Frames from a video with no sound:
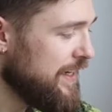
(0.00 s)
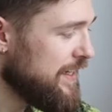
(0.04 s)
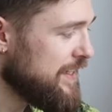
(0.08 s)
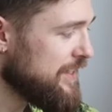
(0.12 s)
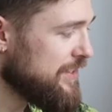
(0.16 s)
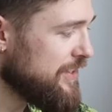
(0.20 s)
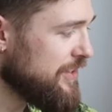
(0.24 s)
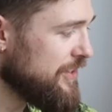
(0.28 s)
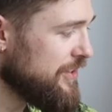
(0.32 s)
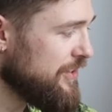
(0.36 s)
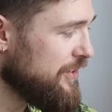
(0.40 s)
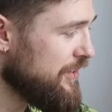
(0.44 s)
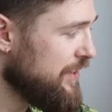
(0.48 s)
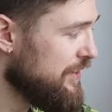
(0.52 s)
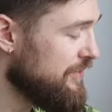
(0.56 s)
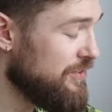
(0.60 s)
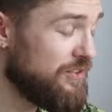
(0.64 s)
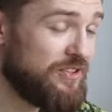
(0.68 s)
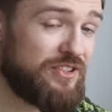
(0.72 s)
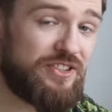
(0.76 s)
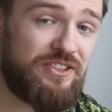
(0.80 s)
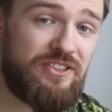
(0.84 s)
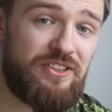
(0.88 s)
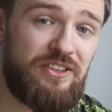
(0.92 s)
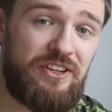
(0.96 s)
So if
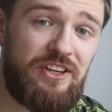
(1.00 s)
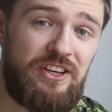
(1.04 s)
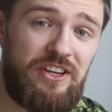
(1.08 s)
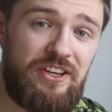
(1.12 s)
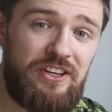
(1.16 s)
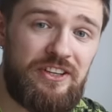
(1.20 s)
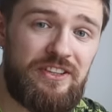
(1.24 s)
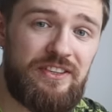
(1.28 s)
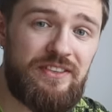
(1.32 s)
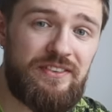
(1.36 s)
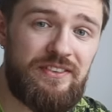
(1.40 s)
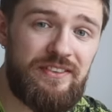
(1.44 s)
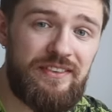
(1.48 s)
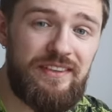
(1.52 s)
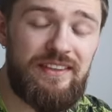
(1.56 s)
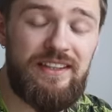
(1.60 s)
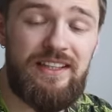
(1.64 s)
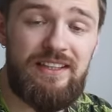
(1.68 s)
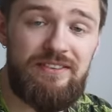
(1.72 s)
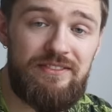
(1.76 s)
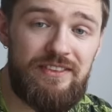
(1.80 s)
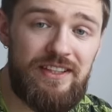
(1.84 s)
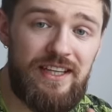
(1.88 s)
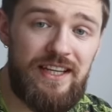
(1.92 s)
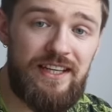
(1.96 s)
you're still here,
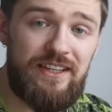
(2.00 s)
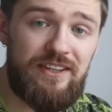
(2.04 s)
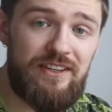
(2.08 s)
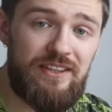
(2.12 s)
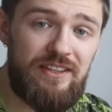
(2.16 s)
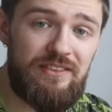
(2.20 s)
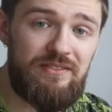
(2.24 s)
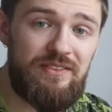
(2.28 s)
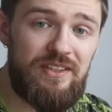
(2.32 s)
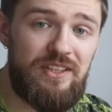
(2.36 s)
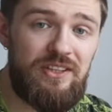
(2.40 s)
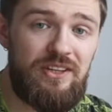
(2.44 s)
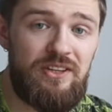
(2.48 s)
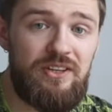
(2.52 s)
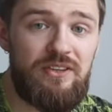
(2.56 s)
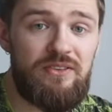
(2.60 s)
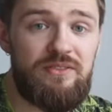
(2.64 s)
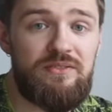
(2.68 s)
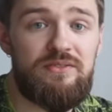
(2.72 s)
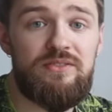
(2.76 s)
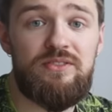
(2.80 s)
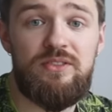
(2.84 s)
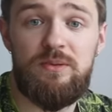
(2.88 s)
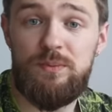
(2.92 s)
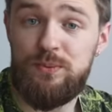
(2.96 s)
leave a like on the
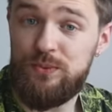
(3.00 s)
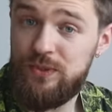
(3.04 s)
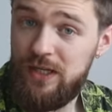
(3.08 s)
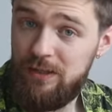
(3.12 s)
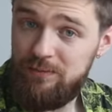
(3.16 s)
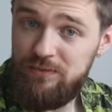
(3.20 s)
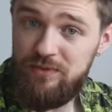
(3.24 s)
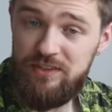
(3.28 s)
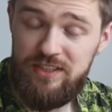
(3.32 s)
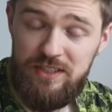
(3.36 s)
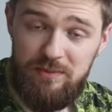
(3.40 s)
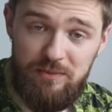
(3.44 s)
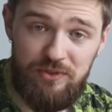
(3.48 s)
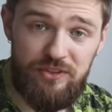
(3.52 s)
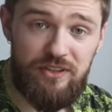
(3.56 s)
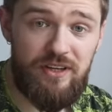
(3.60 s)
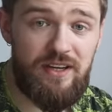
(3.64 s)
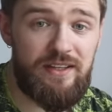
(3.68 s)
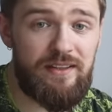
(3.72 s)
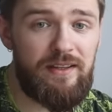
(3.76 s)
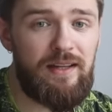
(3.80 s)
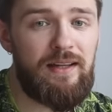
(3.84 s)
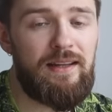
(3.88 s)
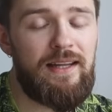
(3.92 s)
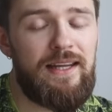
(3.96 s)
video, subscribe to see more
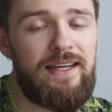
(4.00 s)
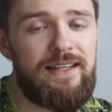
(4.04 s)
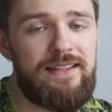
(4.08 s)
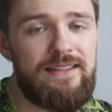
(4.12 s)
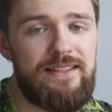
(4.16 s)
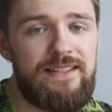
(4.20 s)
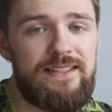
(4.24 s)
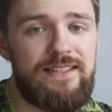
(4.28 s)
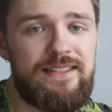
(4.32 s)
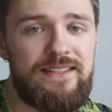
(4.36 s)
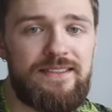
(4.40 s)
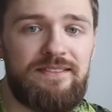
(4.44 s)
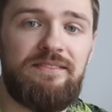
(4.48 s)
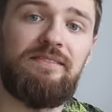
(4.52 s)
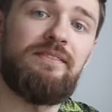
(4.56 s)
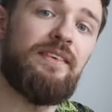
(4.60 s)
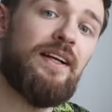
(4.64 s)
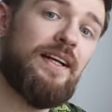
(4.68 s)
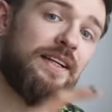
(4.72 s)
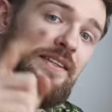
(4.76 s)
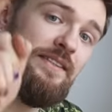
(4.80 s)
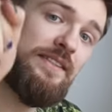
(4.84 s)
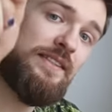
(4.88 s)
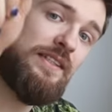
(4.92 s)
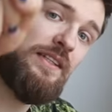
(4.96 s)
content like this.
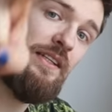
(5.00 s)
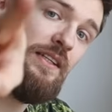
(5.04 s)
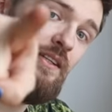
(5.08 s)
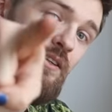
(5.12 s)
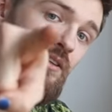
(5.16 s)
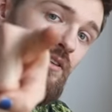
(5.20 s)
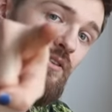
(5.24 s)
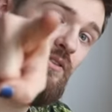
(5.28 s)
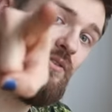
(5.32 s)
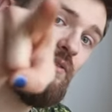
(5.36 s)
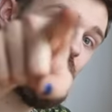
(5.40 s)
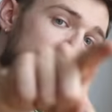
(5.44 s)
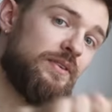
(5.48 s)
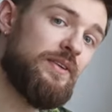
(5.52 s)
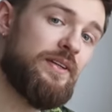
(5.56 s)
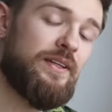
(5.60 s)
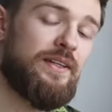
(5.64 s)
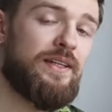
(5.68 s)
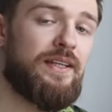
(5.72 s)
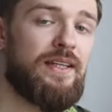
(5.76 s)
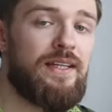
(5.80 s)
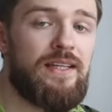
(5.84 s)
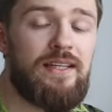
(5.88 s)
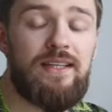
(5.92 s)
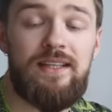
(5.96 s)
I'll see you
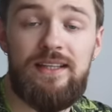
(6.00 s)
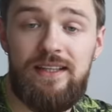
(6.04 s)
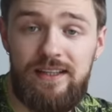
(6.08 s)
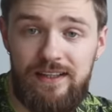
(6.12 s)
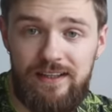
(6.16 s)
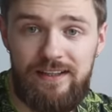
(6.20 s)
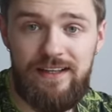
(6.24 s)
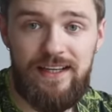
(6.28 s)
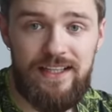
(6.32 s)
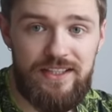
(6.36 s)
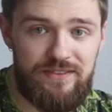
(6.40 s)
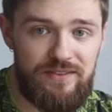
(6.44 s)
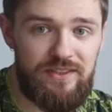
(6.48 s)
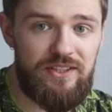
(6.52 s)
in the next